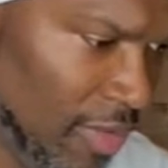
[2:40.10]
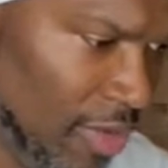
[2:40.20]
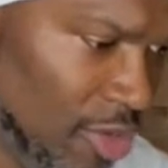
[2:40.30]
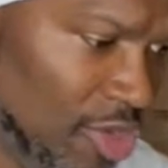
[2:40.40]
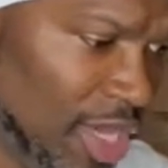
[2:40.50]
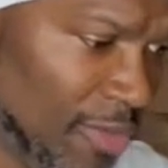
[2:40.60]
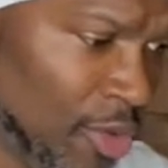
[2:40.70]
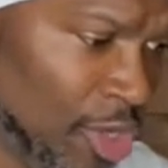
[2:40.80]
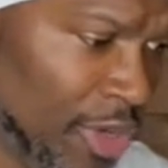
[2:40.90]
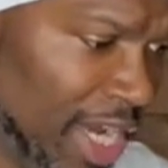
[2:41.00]
You can get real
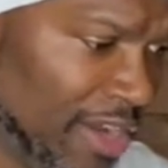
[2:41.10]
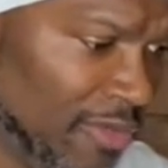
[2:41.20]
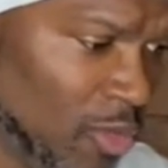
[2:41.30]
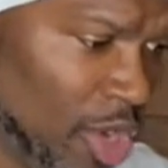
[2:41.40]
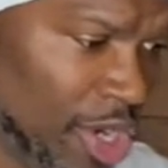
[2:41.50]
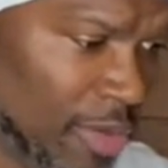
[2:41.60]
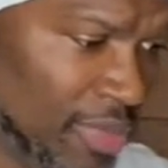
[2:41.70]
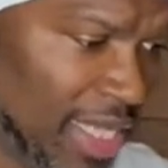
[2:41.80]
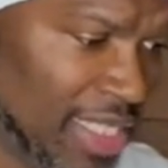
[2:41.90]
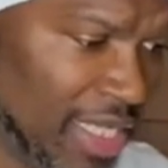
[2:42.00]
creative on where you're
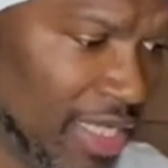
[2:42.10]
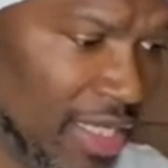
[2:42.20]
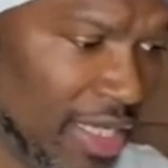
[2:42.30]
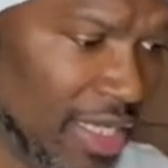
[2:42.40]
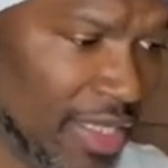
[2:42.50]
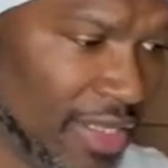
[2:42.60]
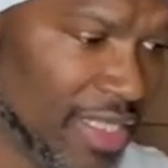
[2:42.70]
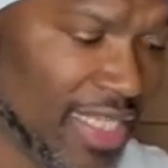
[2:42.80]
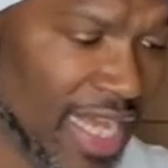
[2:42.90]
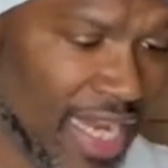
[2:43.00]
placing the
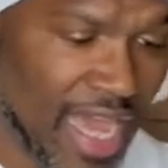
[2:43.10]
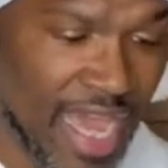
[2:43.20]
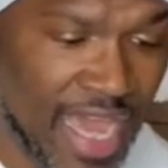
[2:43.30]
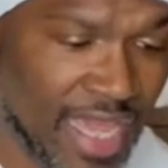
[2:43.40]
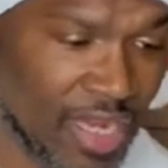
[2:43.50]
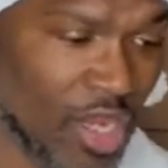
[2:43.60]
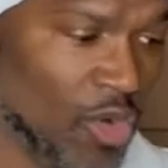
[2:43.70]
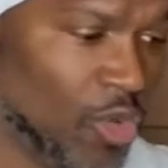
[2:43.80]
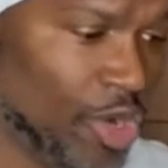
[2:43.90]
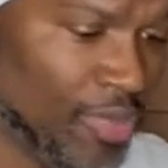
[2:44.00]
Santa hat, where
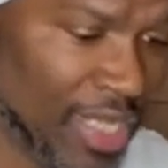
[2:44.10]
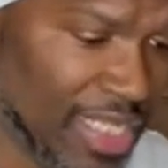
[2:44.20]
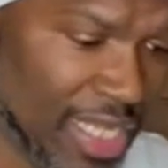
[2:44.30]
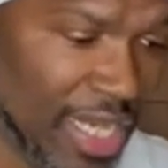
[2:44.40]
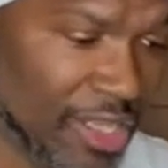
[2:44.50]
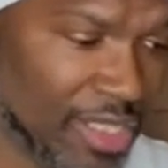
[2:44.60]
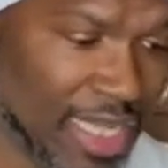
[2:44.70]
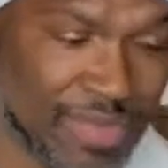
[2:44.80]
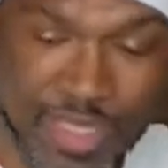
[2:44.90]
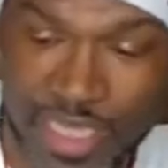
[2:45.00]
you're placing other types
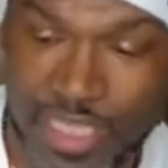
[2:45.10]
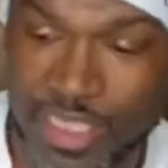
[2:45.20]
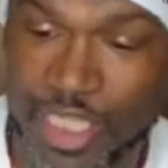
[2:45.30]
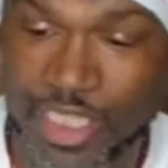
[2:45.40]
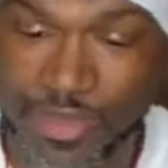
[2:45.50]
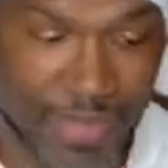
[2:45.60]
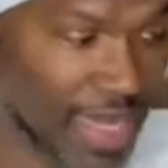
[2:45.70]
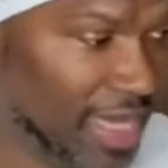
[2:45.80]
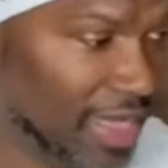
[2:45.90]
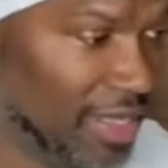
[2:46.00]
of things, just to make
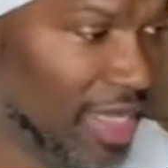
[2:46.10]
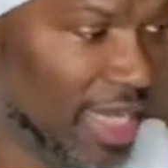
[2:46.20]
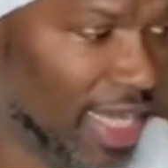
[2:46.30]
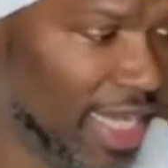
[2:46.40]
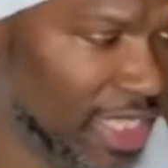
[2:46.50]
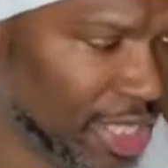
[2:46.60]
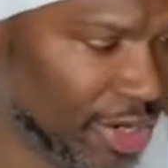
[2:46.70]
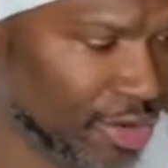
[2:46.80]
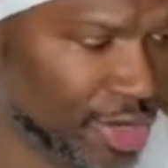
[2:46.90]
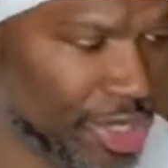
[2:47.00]
it easier
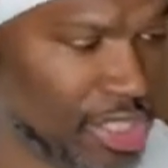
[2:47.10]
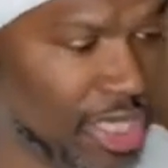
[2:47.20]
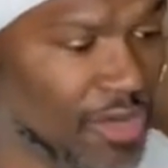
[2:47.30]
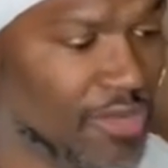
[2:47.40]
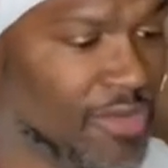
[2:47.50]
on yourself.